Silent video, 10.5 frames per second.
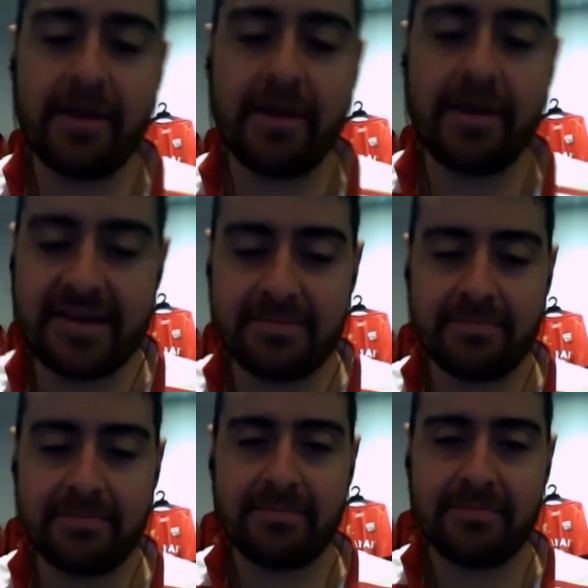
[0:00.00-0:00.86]
it makes
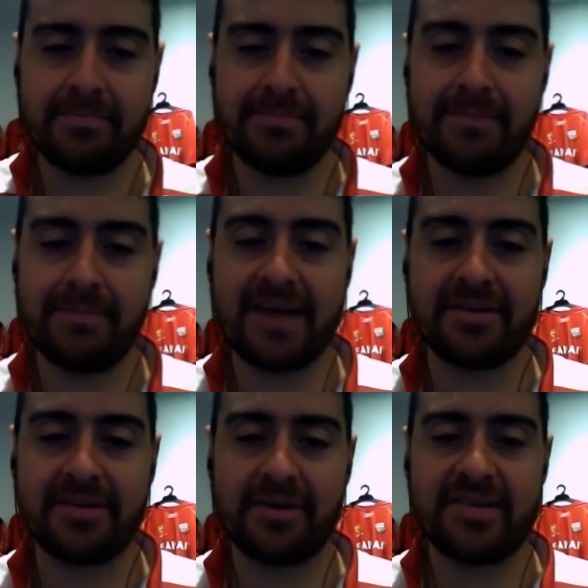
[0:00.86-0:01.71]
makes
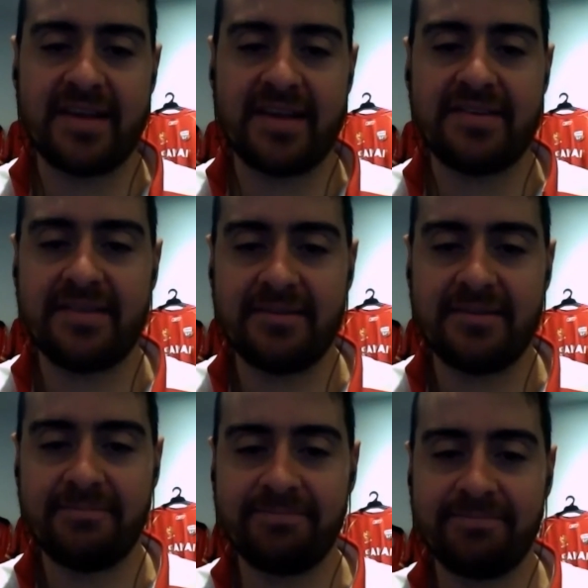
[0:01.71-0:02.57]
a lot of sense.
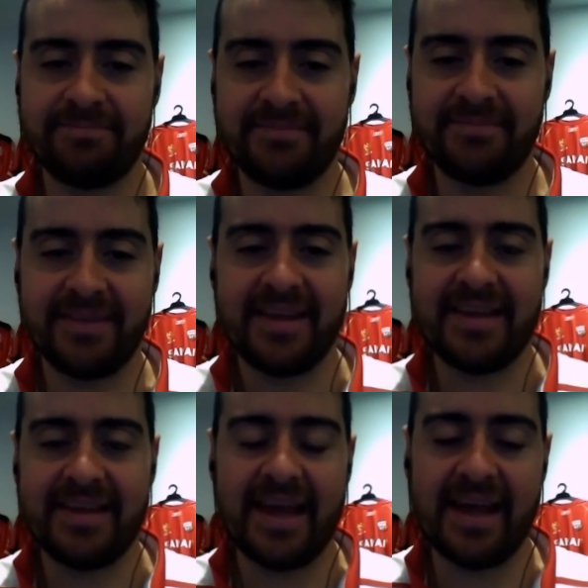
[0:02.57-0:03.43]

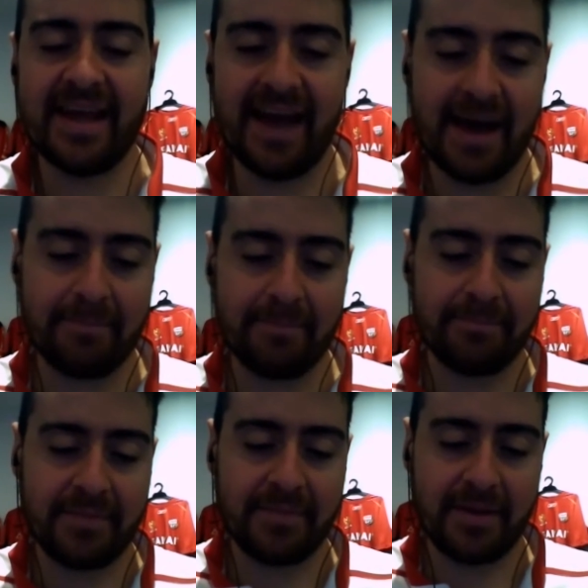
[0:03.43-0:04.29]
Yeah, um,
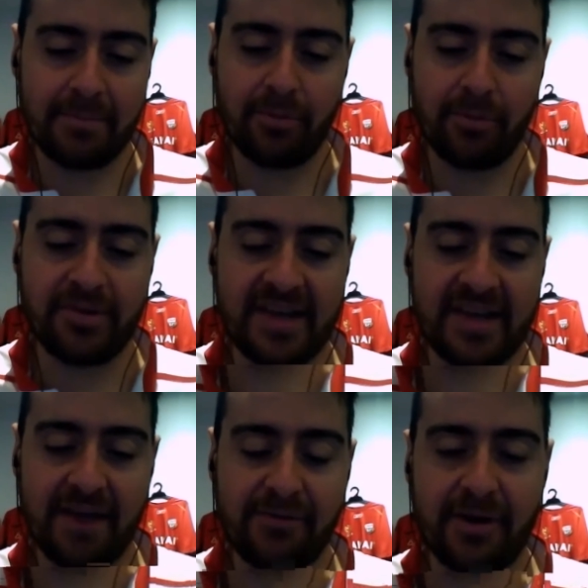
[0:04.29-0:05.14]
Brooksy,
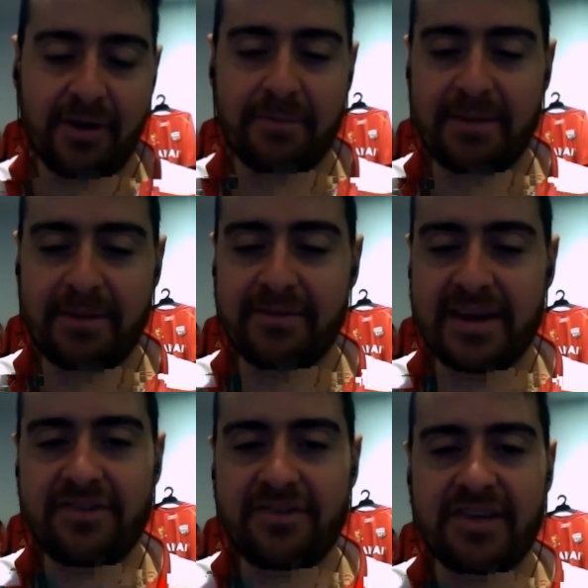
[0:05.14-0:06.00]
I've got a bit of an
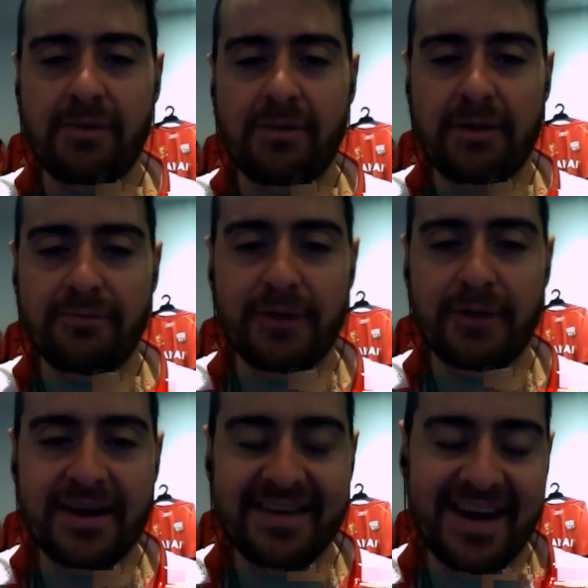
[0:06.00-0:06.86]
interesting one for
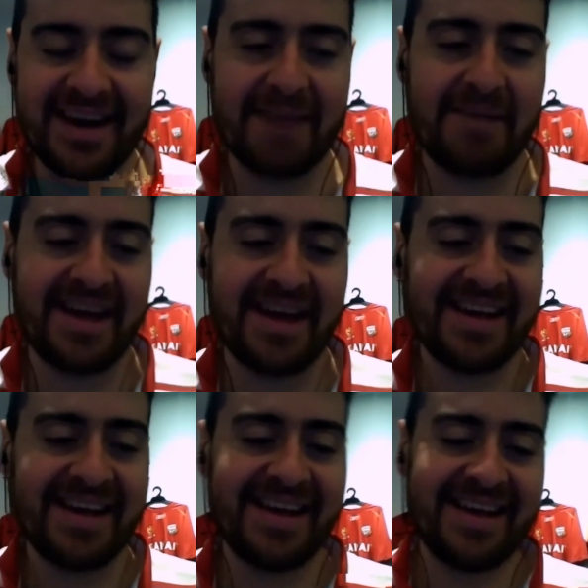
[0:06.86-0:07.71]
you. Um,
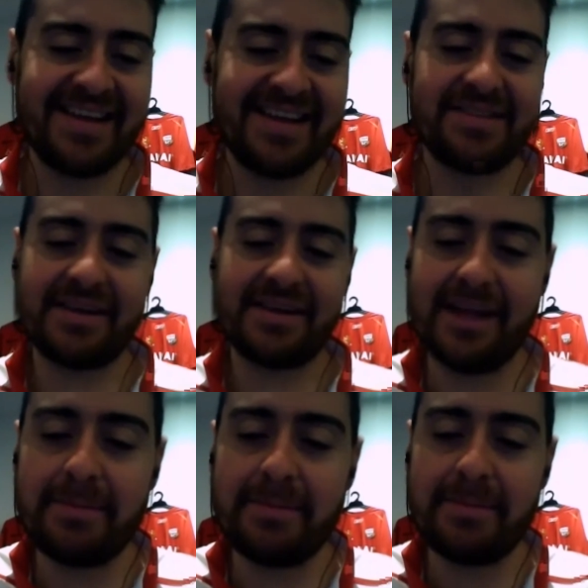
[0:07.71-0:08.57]
the
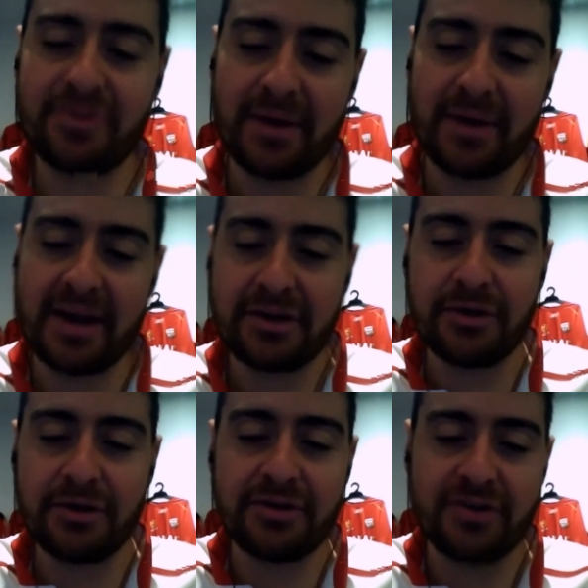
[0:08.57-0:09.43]
club is doing a
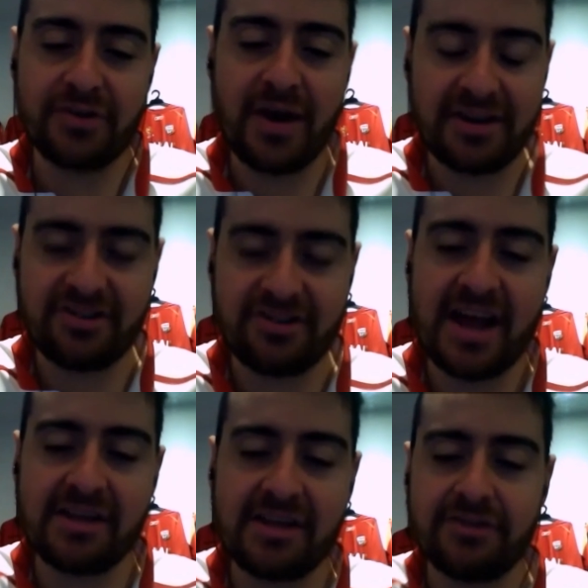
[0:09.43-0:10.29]
U Design It
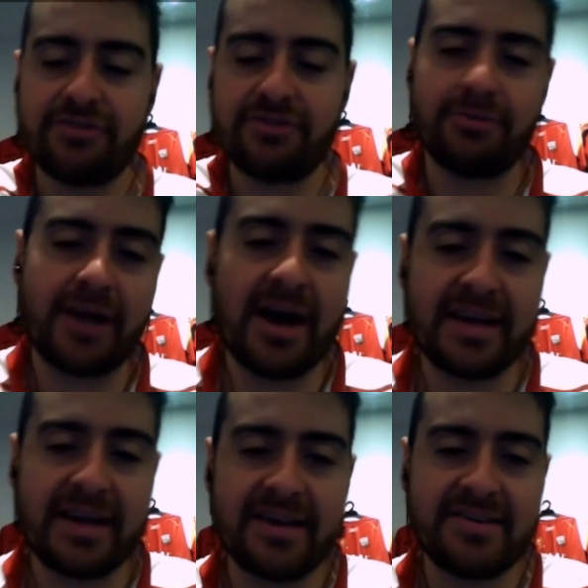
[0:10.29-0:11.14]
challenge
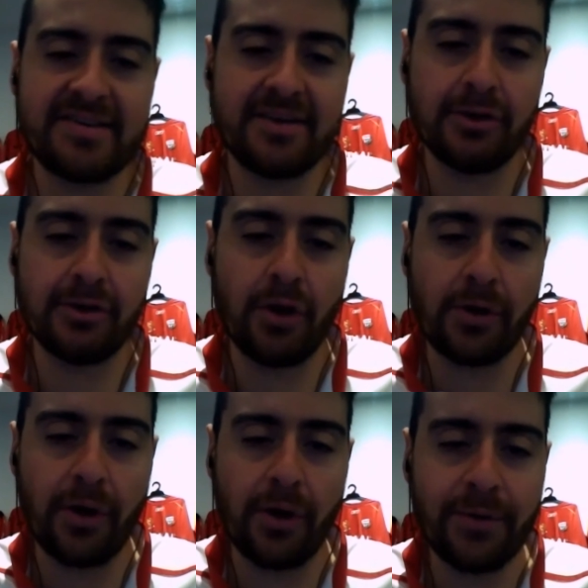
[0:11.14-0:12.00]
regarding its
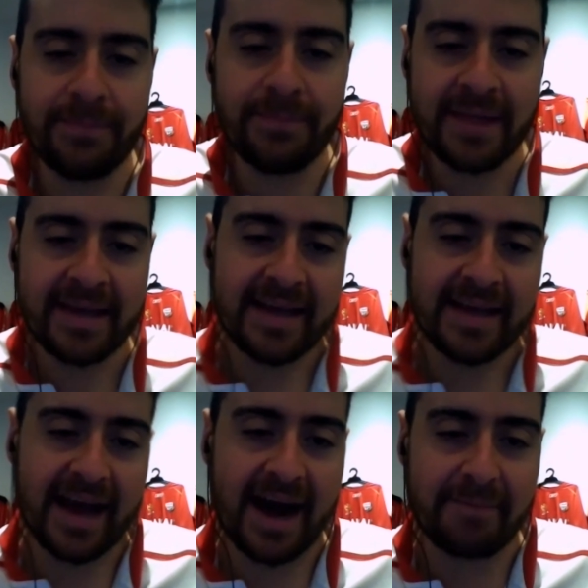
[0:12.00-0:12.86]
logo.
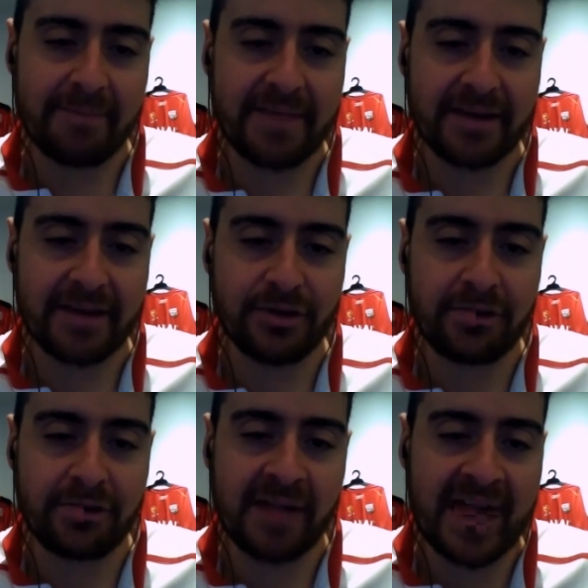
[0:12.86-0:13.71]
Um, now,
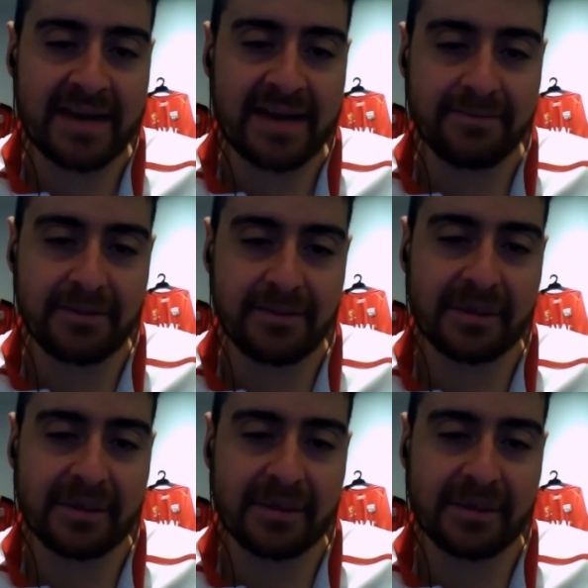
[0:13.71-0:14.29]
you played for the